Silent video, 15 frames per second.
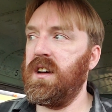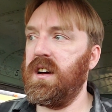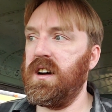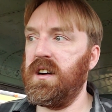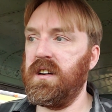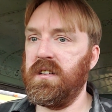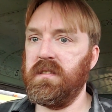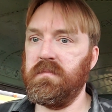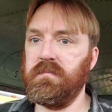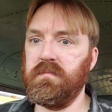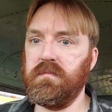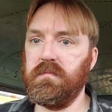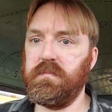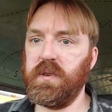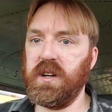
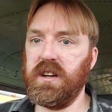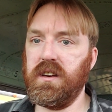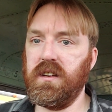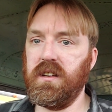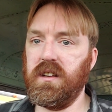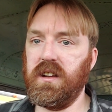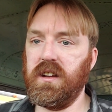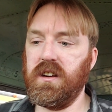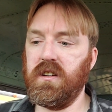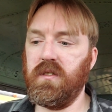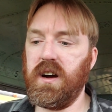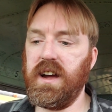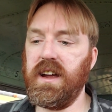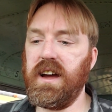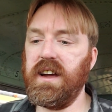But,
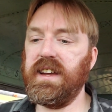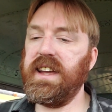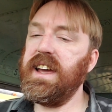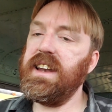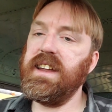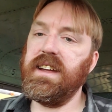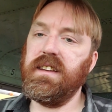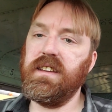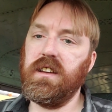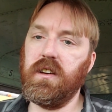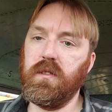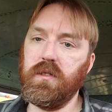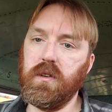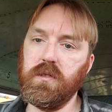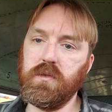I get it.
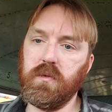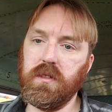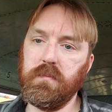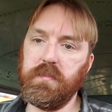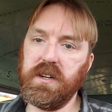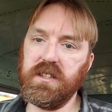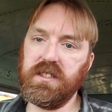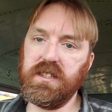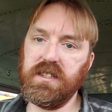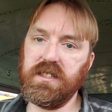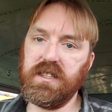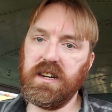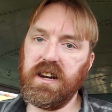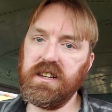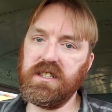Those were the buses
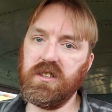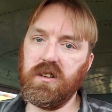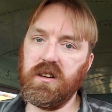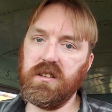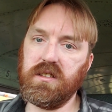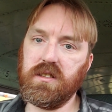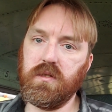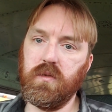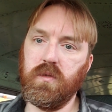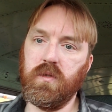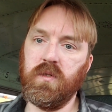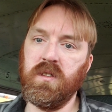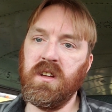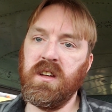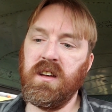that I saw at
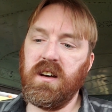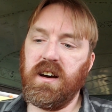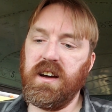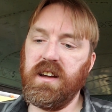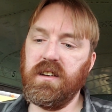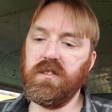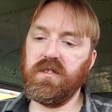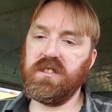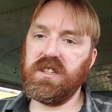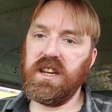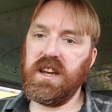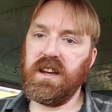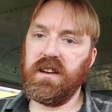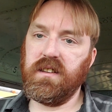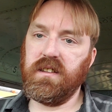school. I
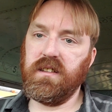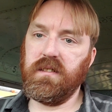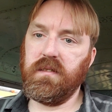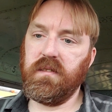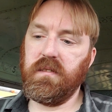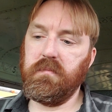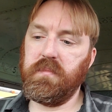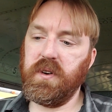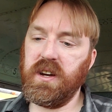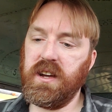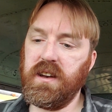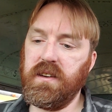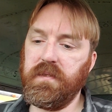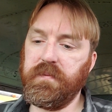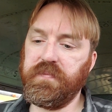understand.
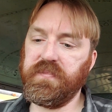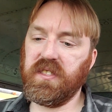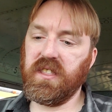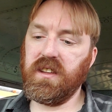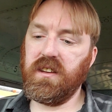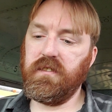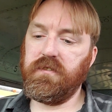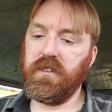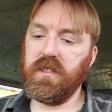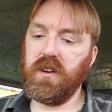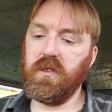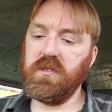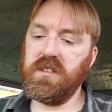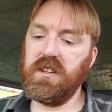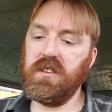But for
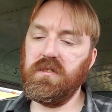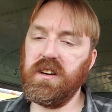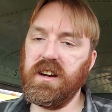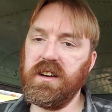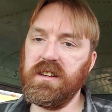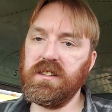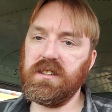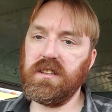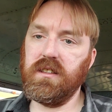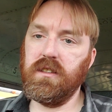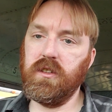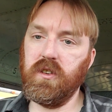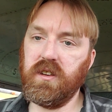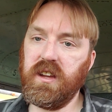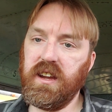those of you guys
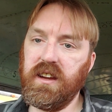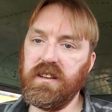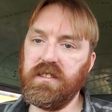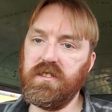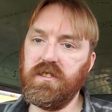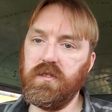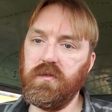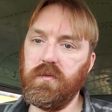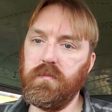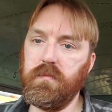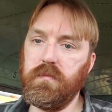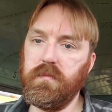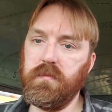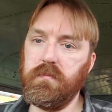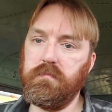looking to
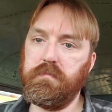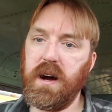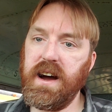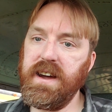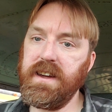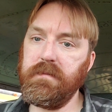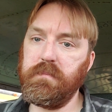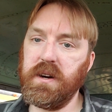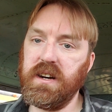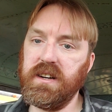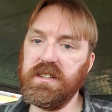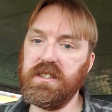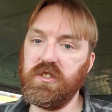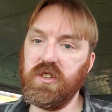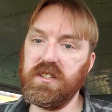buy a
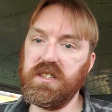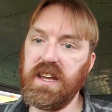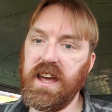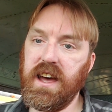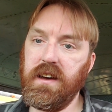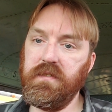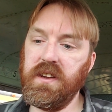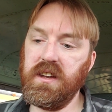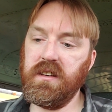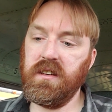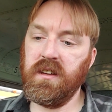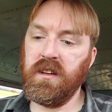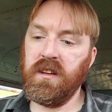bus just to have it,